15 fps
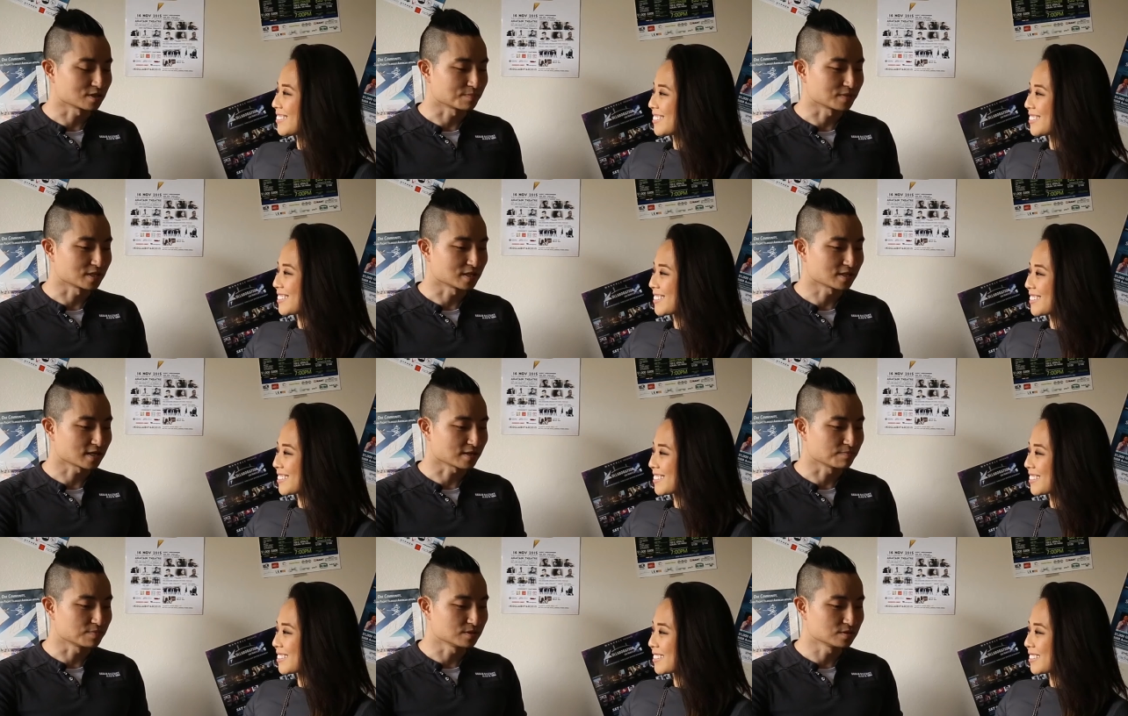Speaker 1: I mean, I,
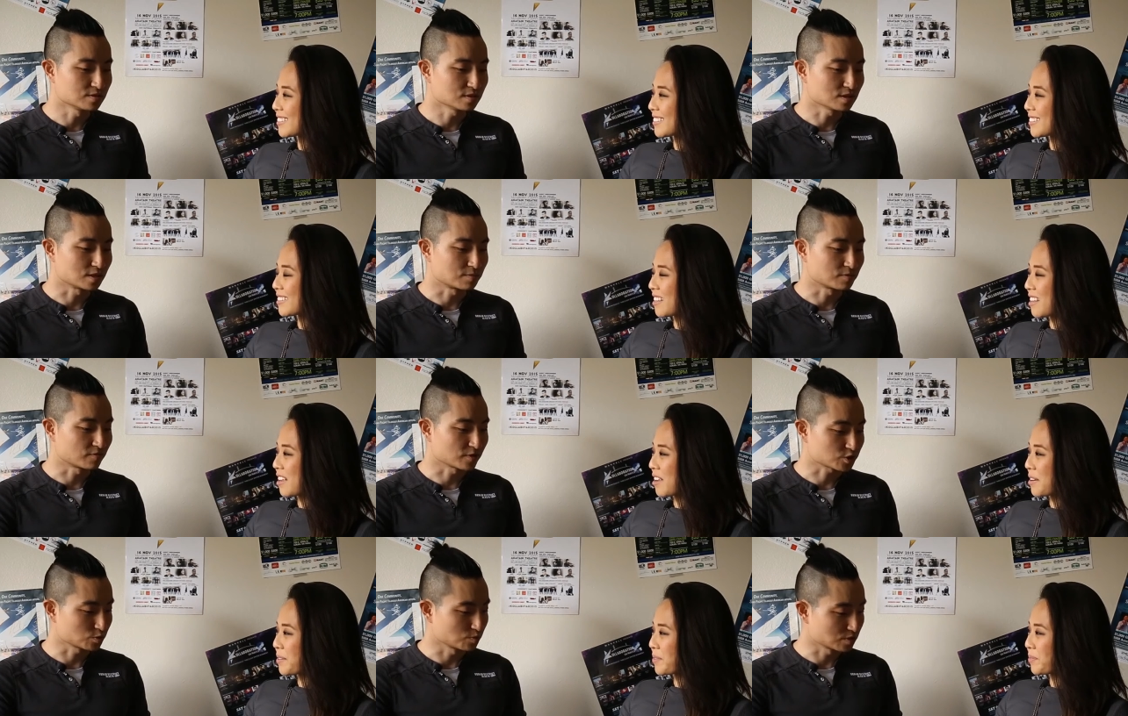have been a
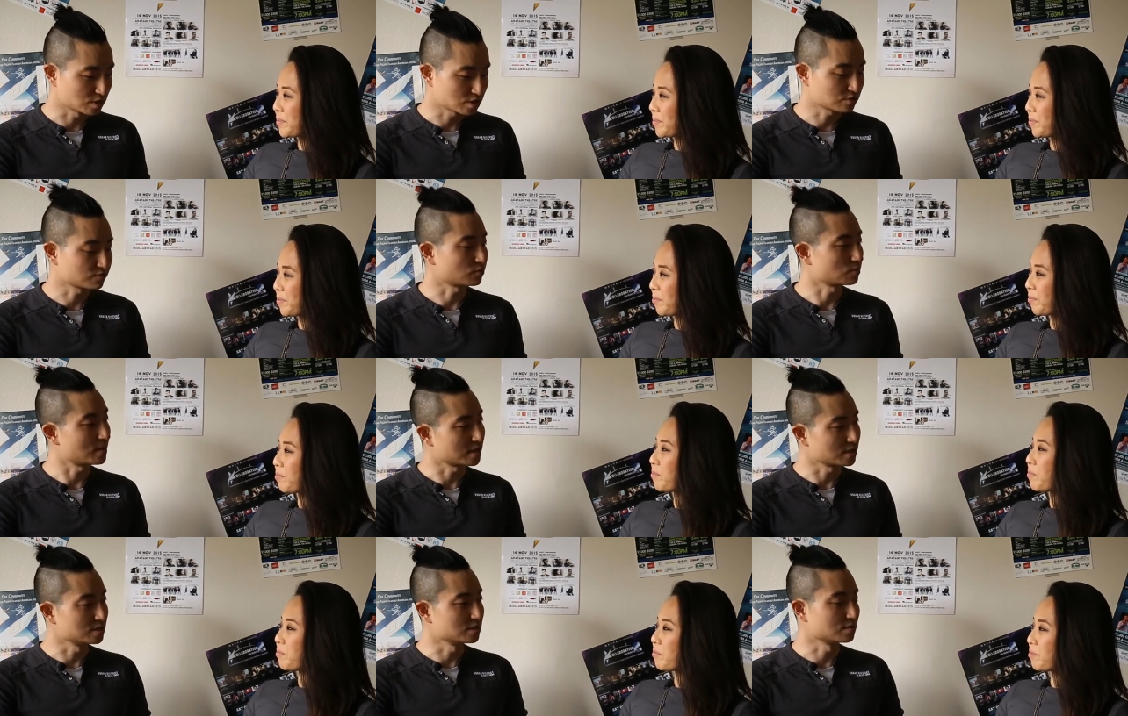professional musician for about
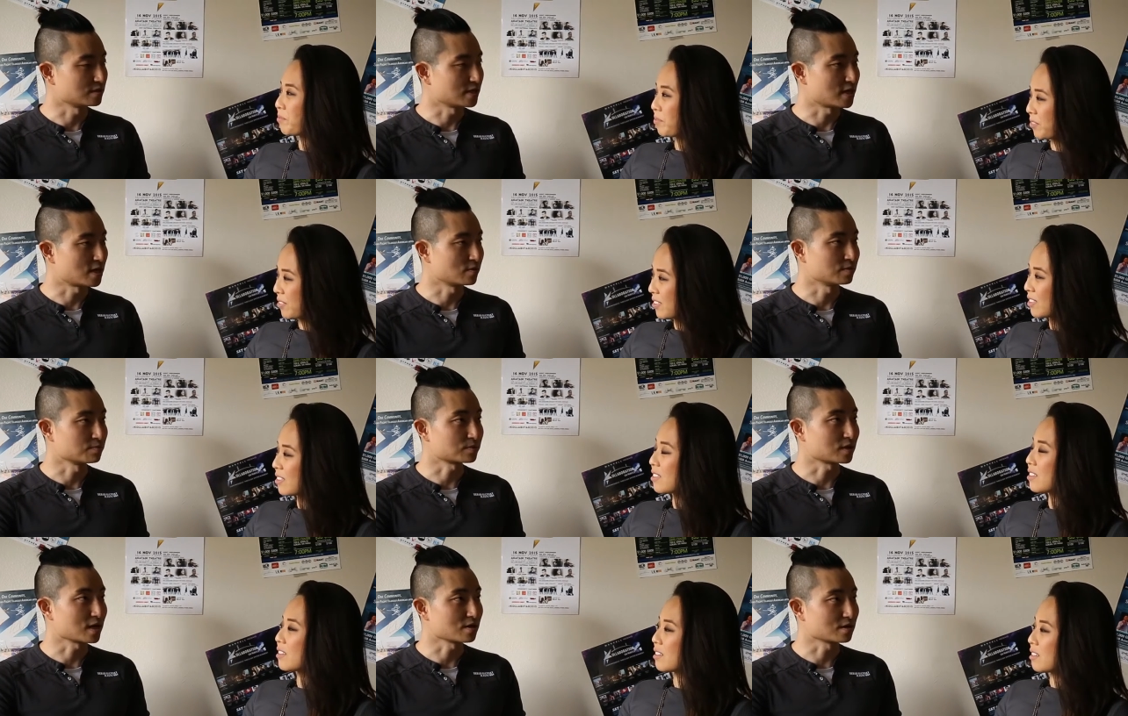a year now, and
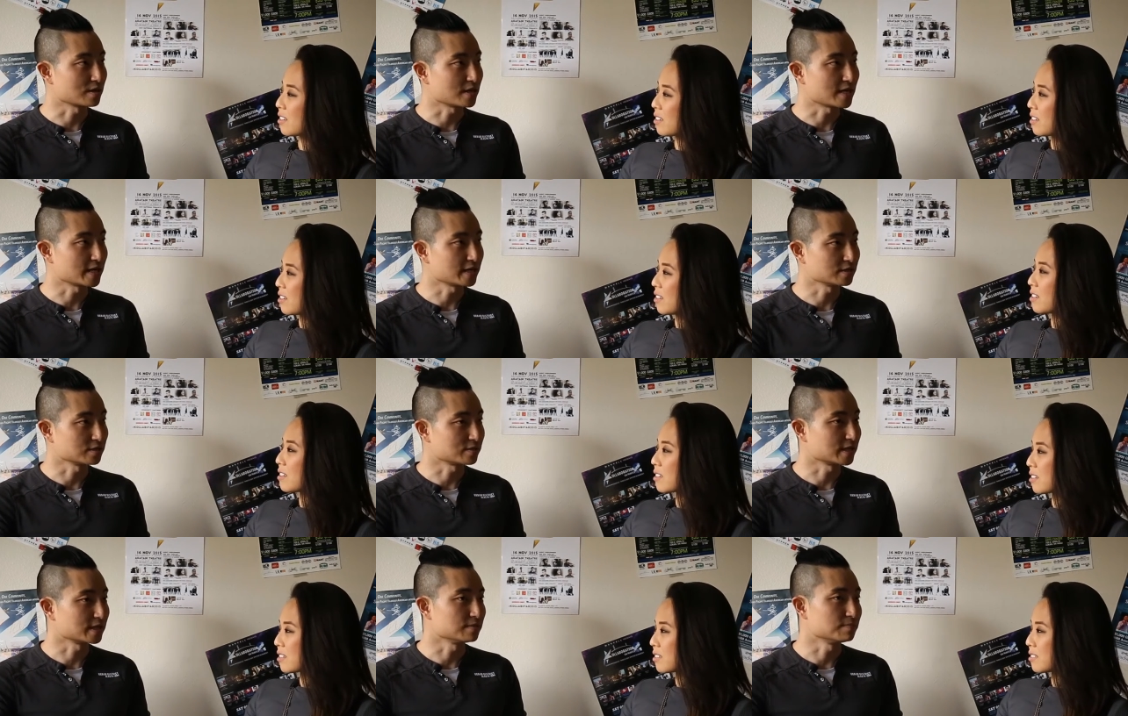prior to that, you know,
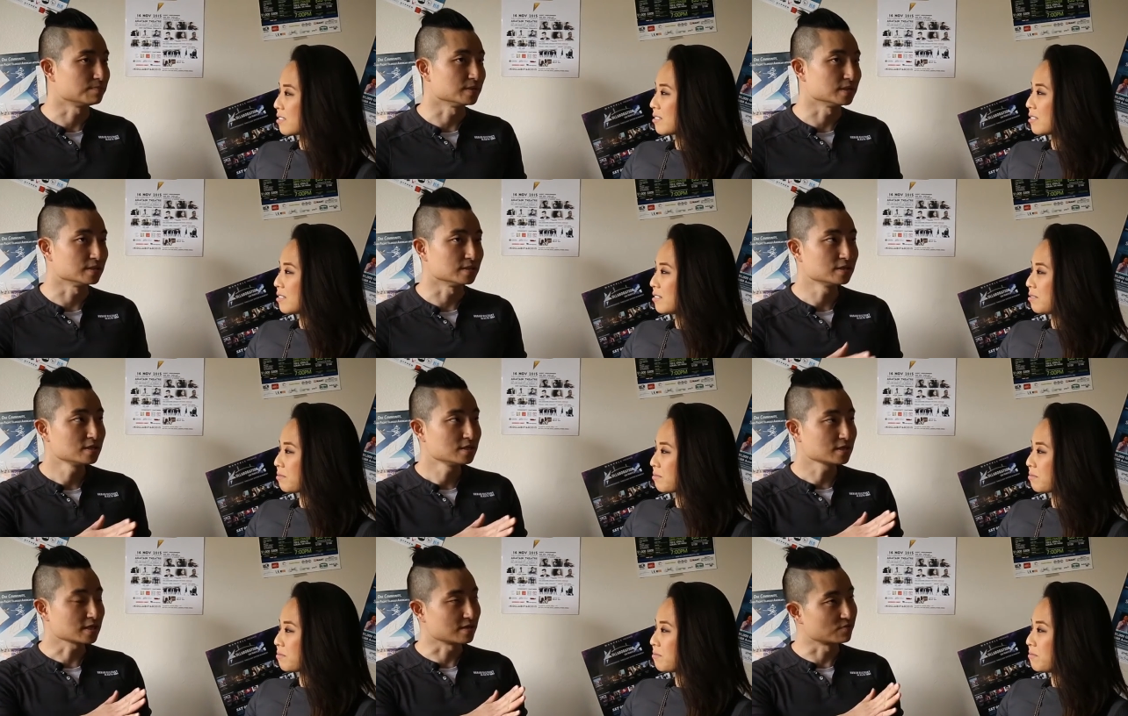I had been
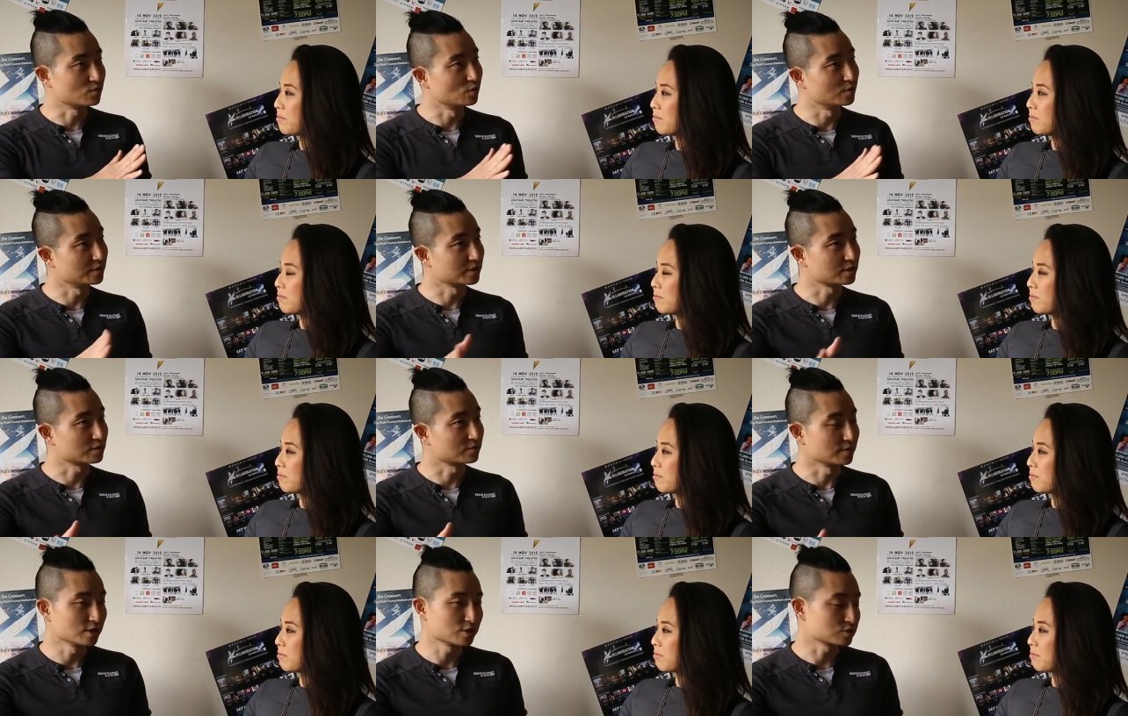kind of going the
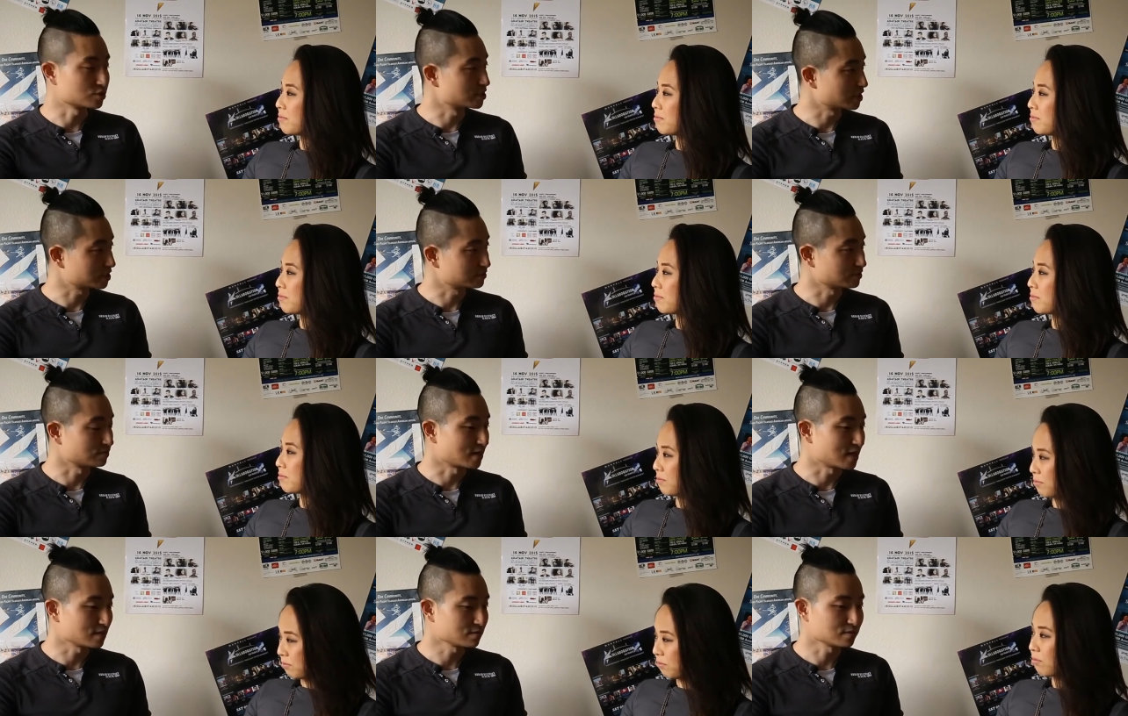career trajectory
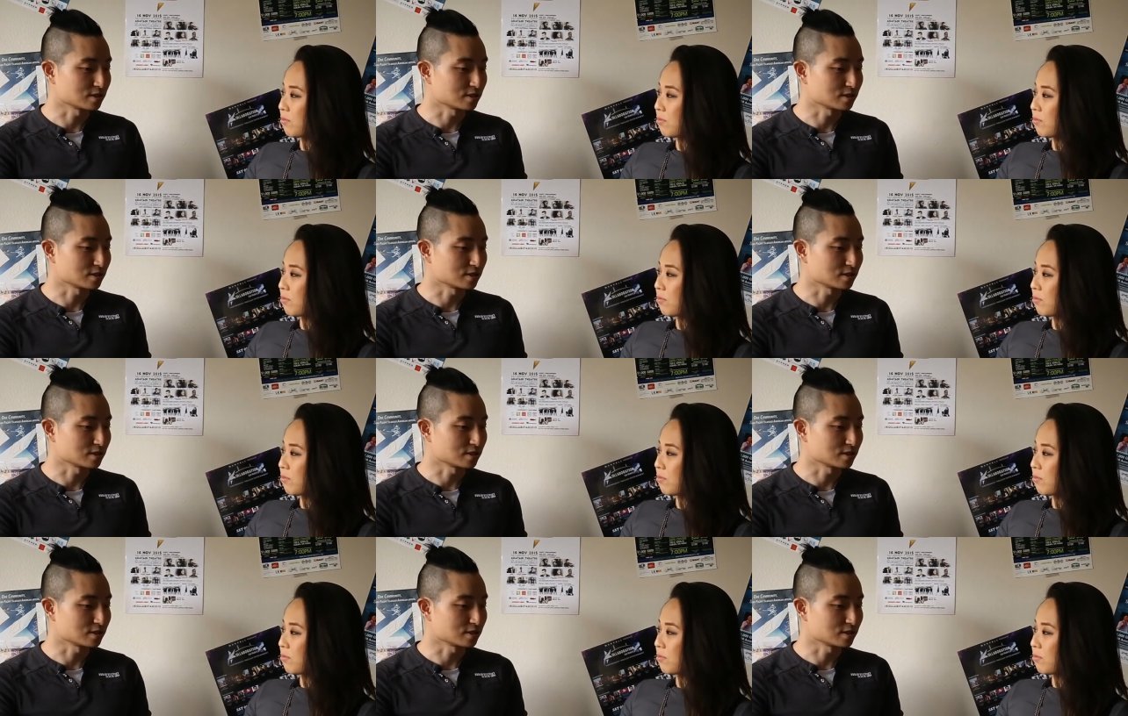route.